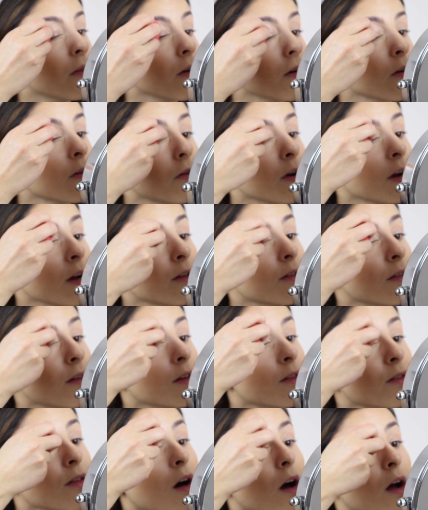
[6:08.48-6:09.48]
the
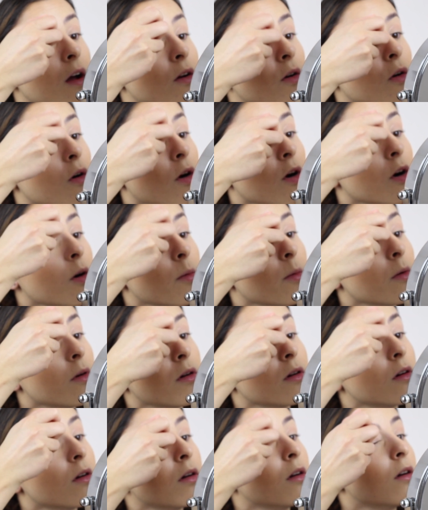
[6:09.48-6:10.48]
creases that I got,
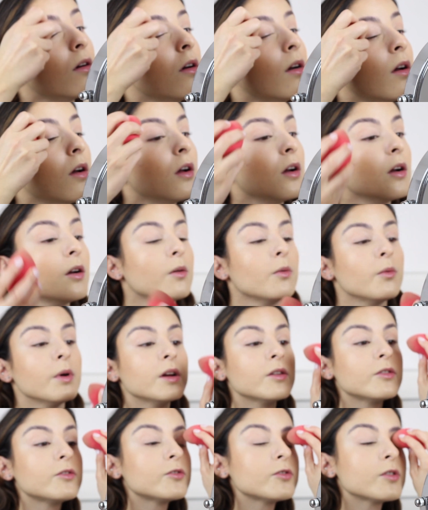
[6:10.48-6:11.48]

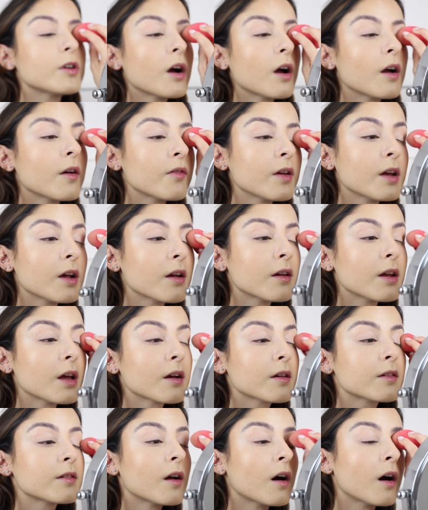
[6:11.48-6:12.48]
which I think
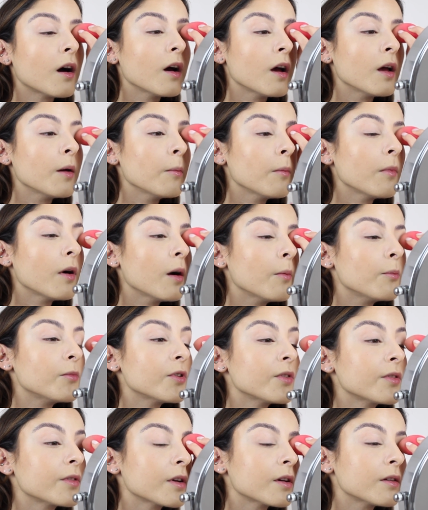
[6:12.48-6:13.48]
next time I'm
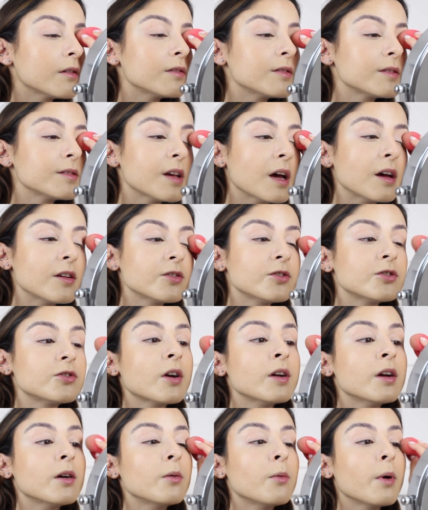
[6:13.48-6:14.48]
just gonna set
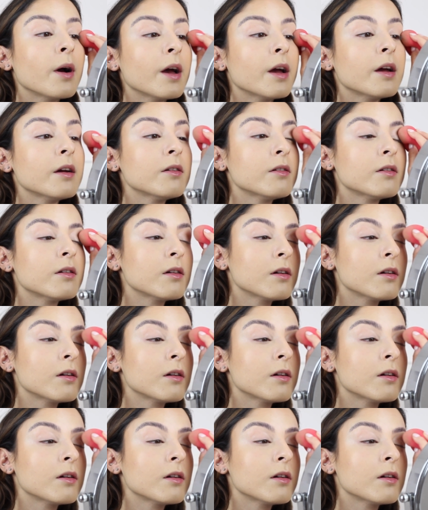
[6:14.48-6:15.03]
straight away.